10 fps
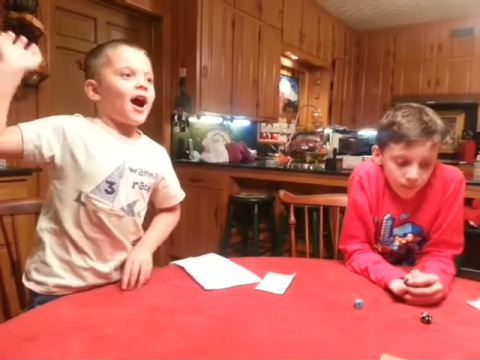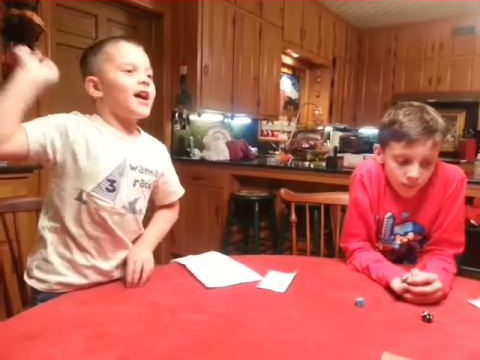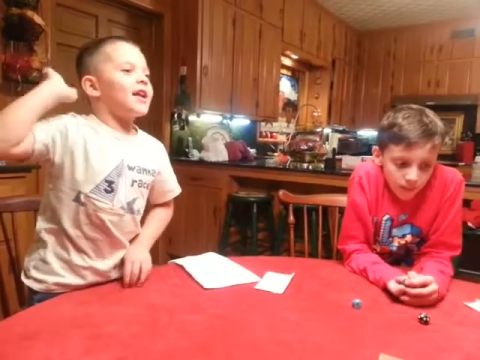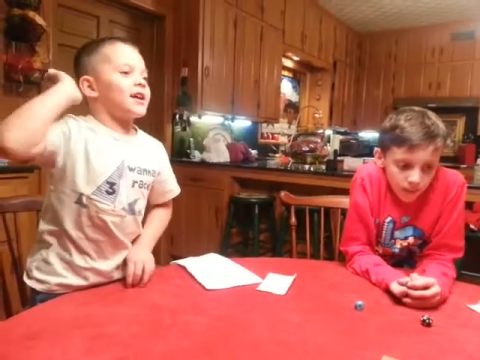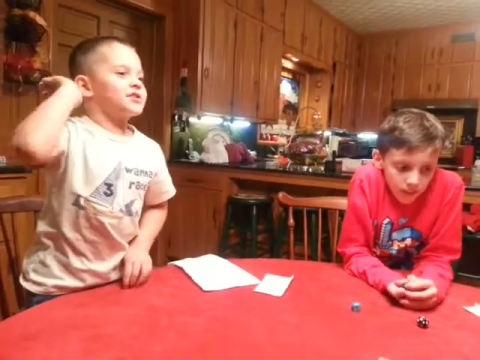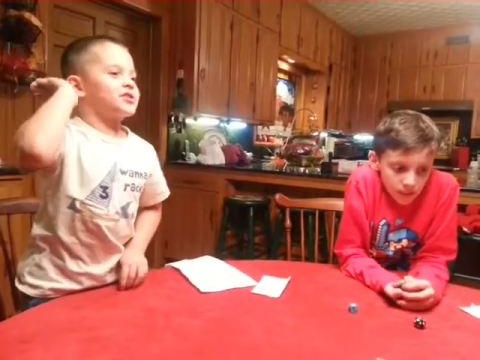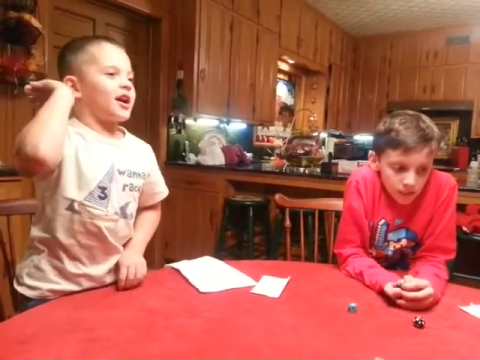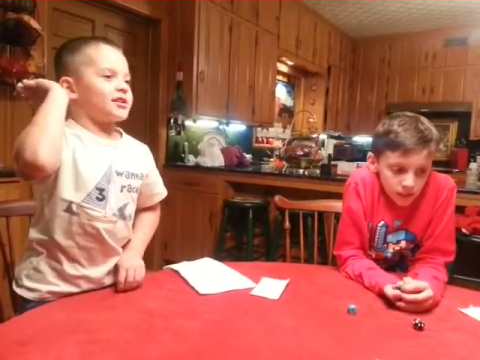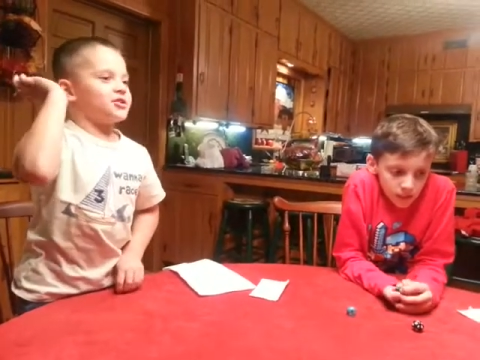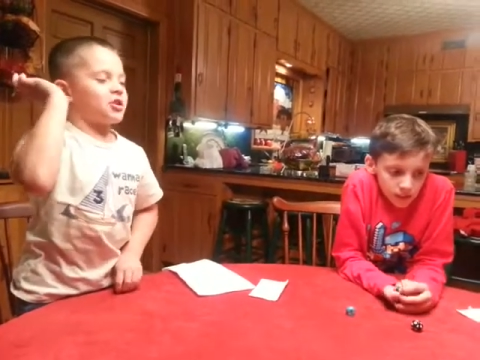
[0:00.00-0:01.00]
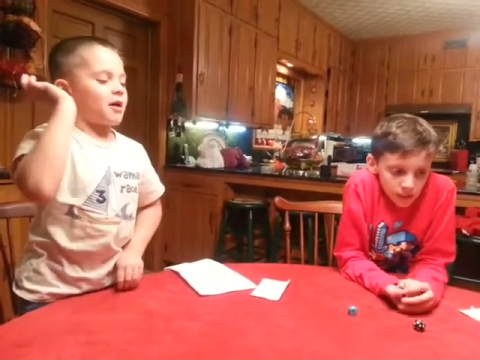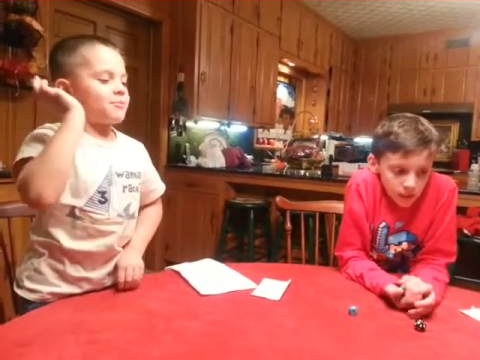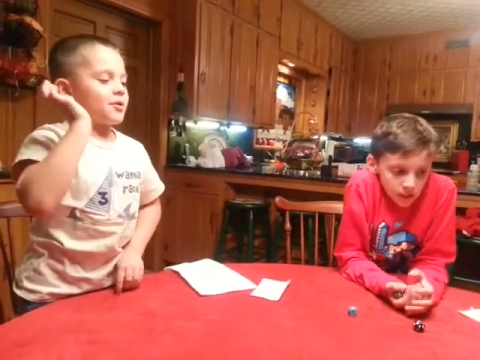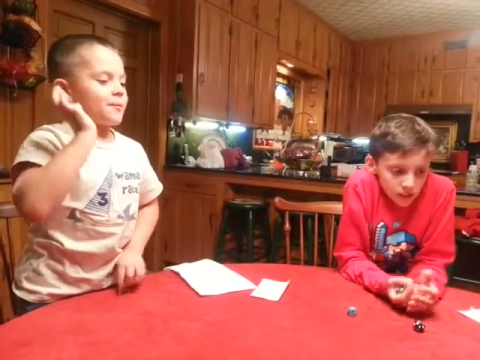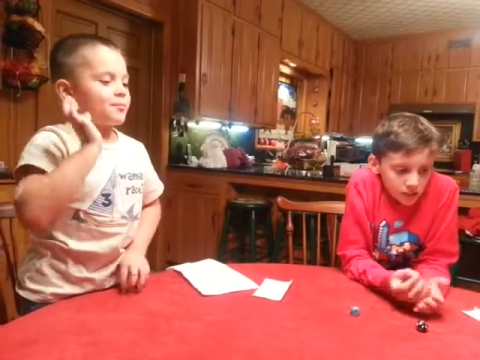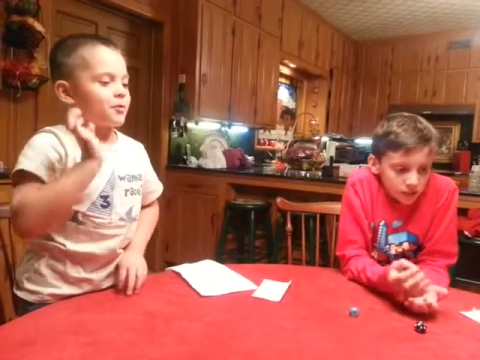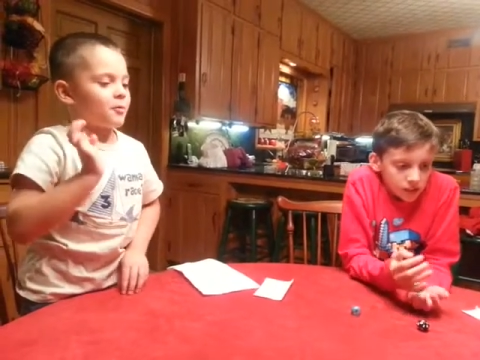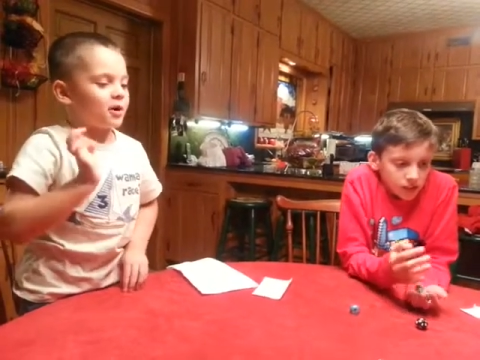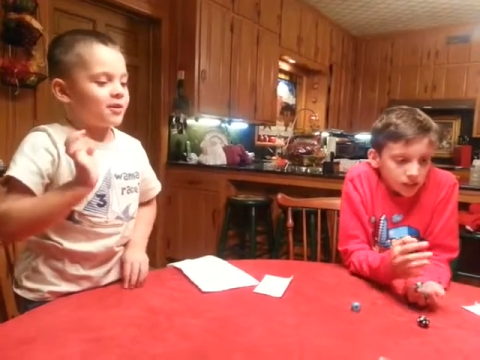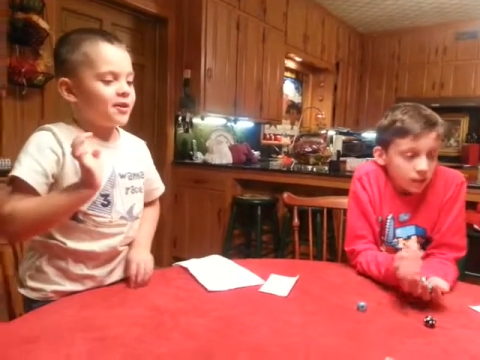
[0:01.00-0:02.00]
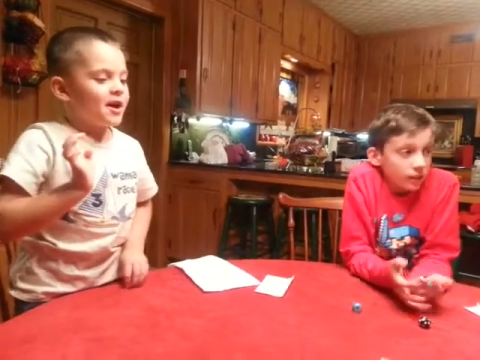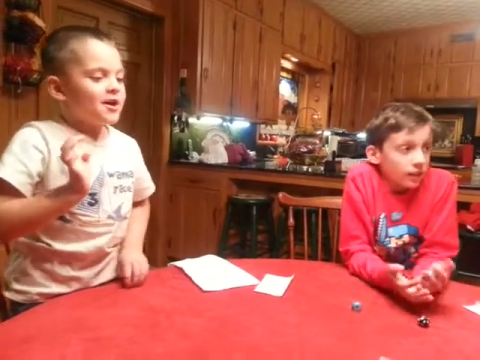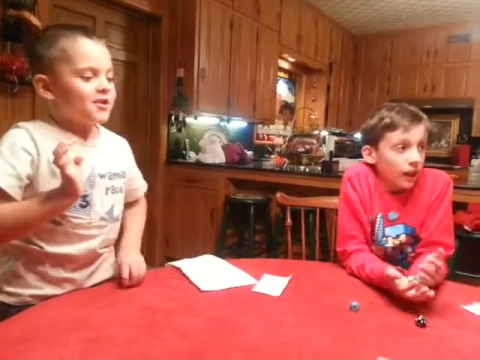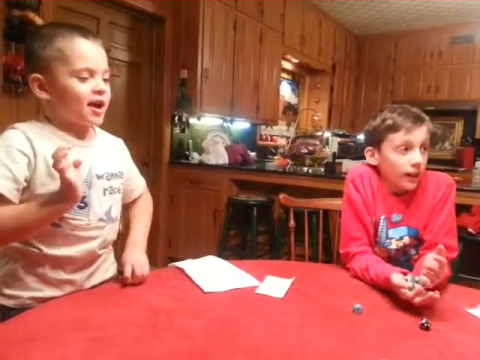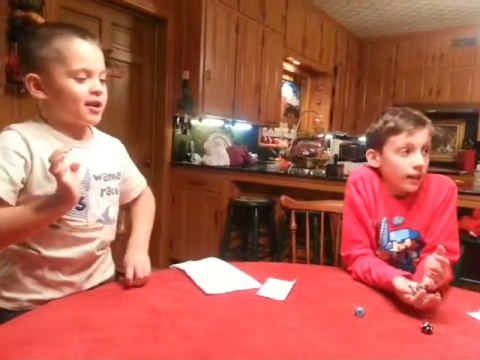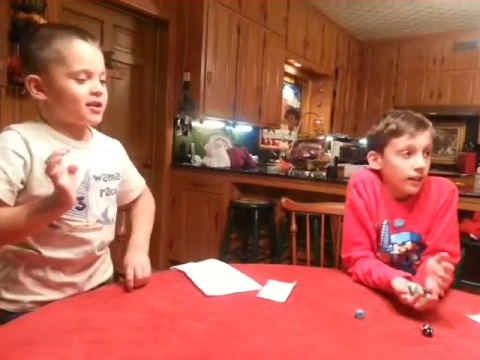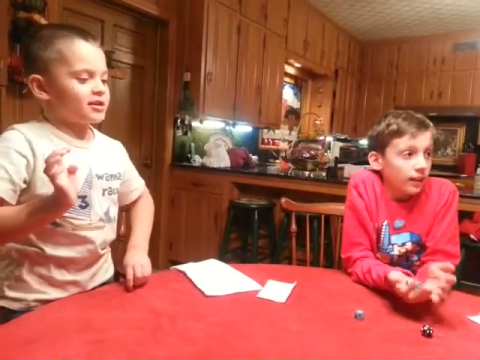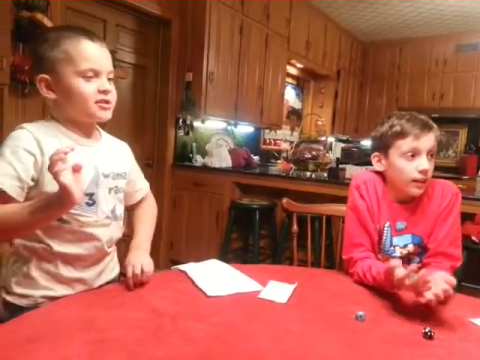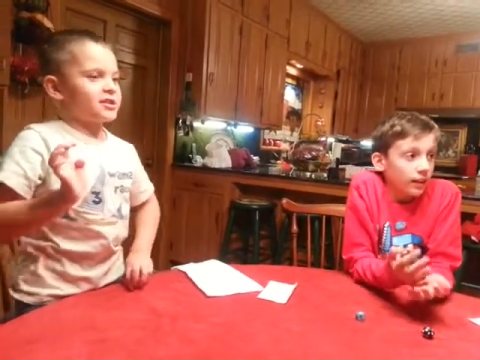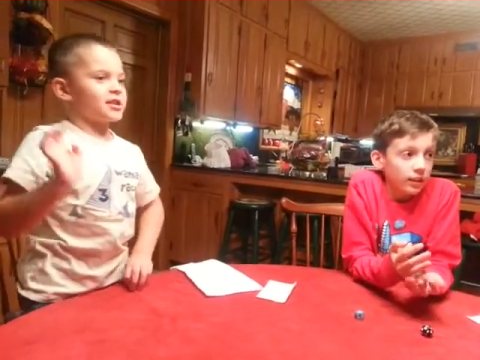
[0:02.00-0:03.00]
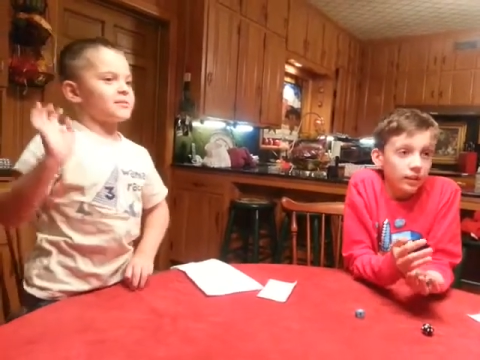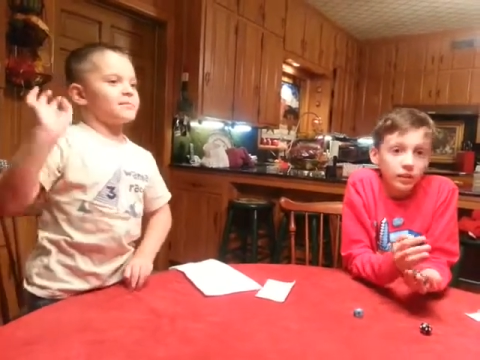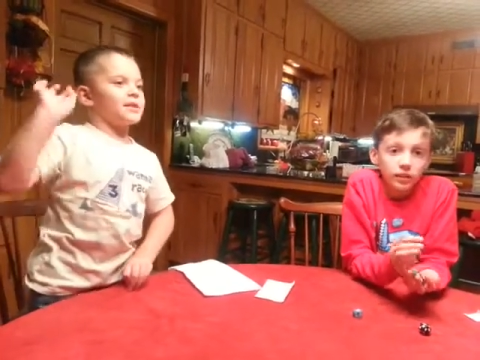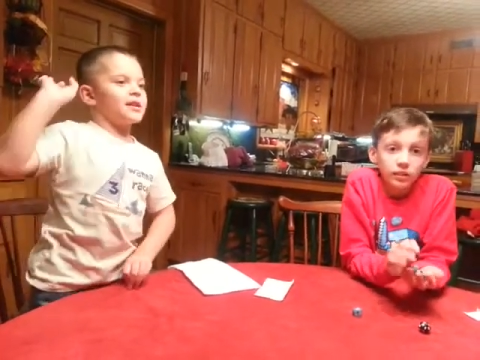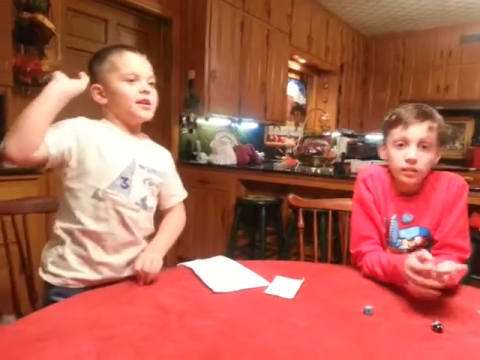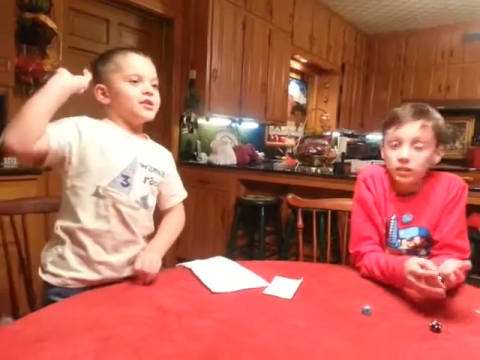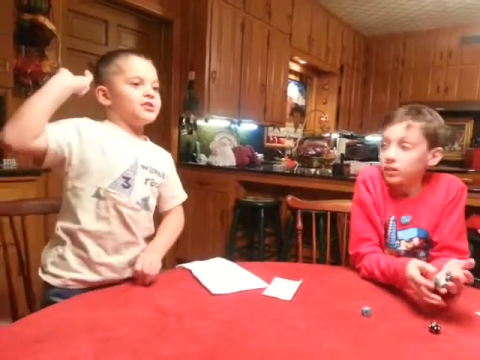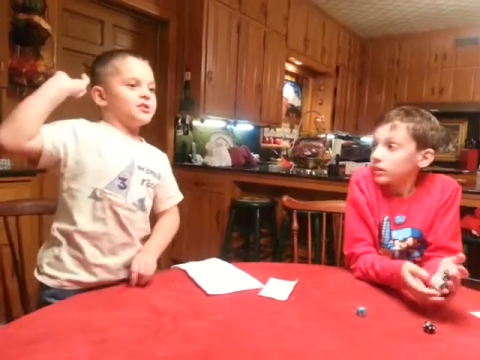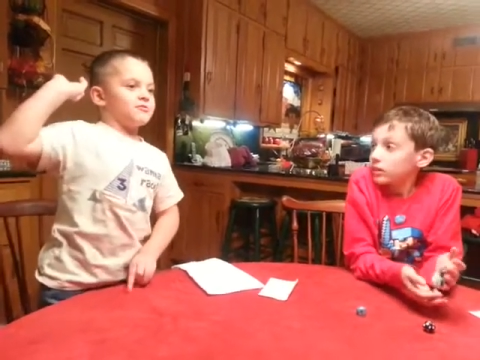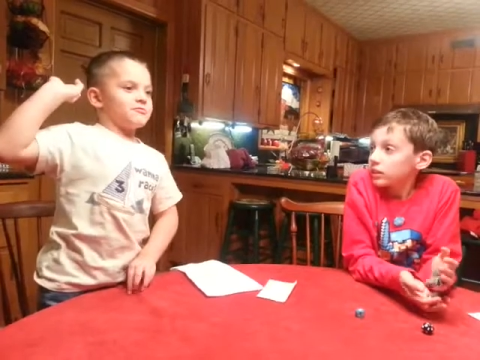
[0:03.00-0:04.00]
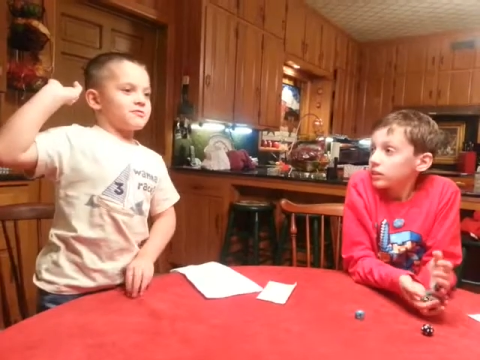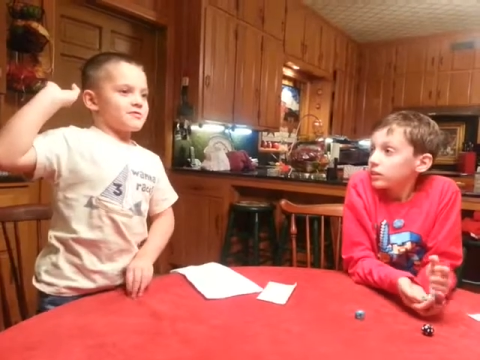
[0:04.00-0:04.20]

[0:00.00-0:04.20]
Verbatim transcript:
Speaker 1: I, I, I chopped up the one that could me shoot.